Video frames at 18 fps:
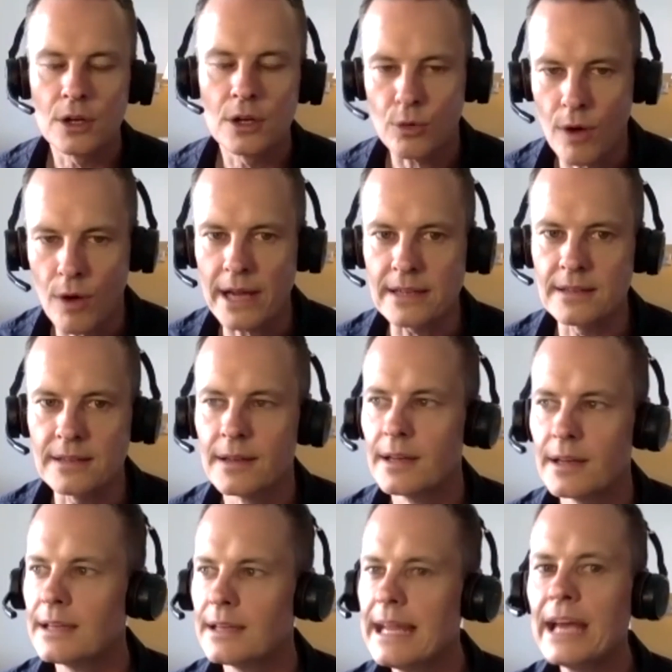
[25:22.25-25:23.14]
Great.
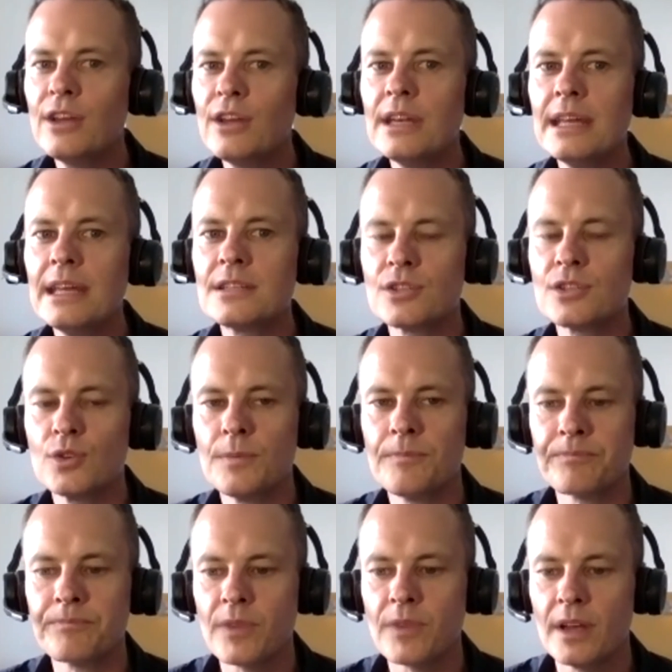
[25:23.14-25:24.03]
Now you need
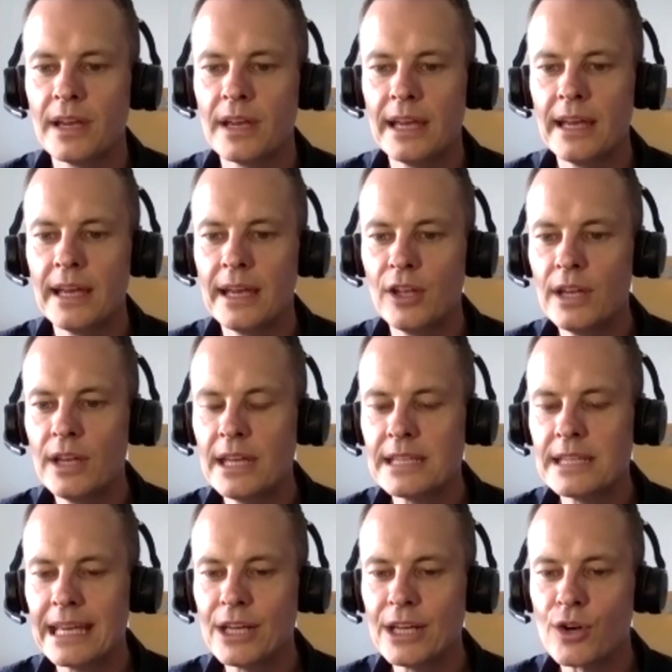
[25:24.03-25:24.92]
to
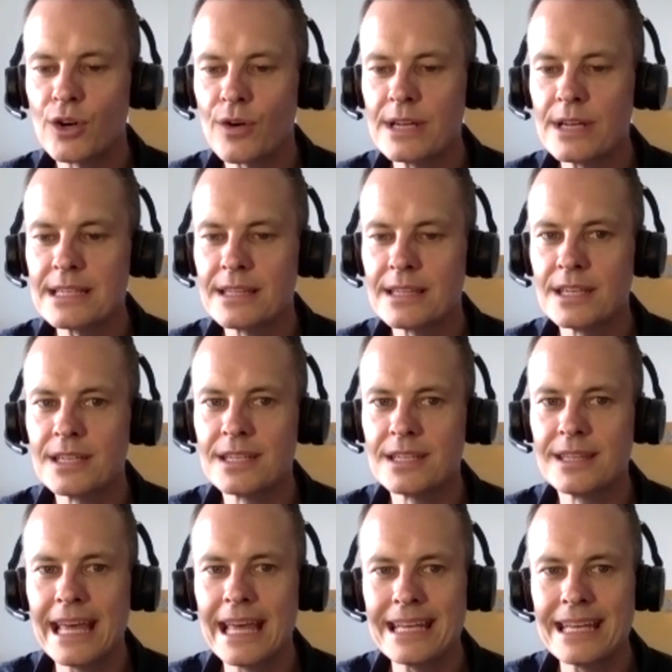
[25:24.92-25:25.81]
increase
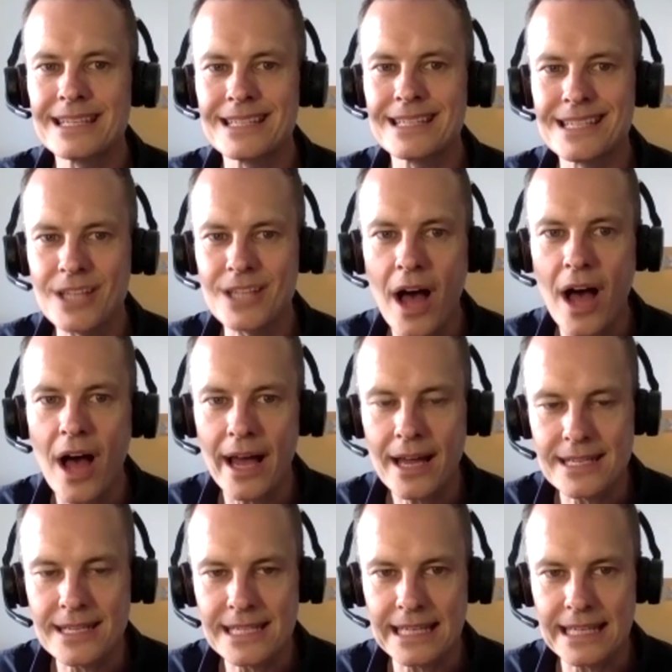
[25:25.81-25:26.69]
their
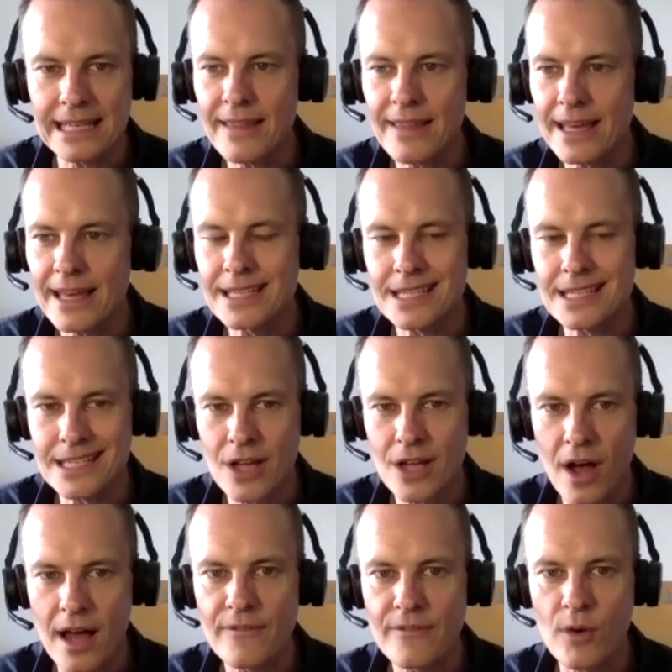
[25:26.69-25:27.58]
desire, their
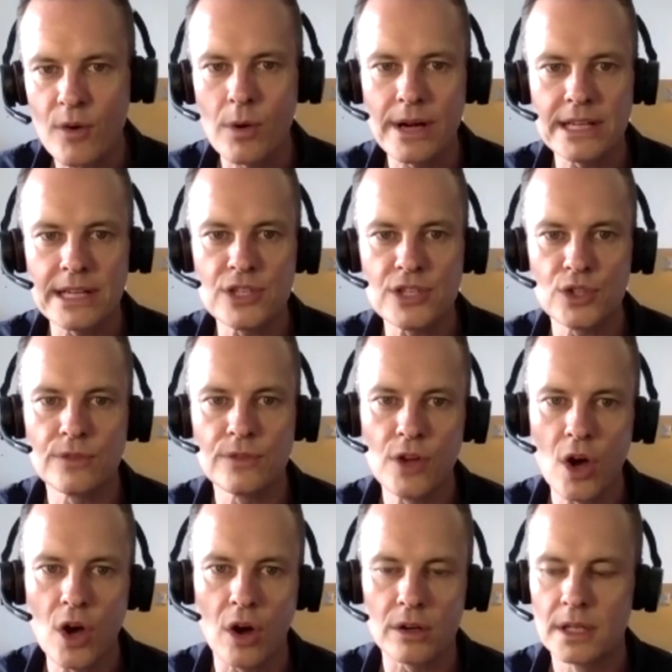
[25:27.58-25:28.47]
desire for what it is
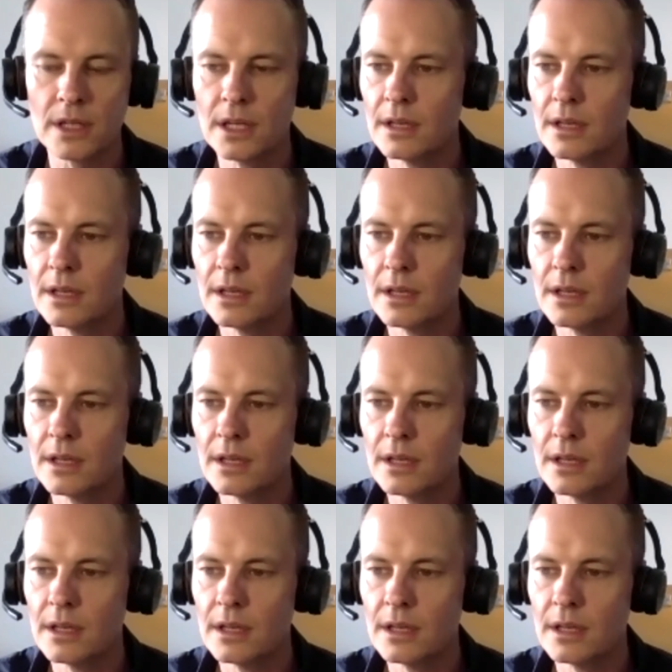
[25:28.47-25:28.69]
you've got,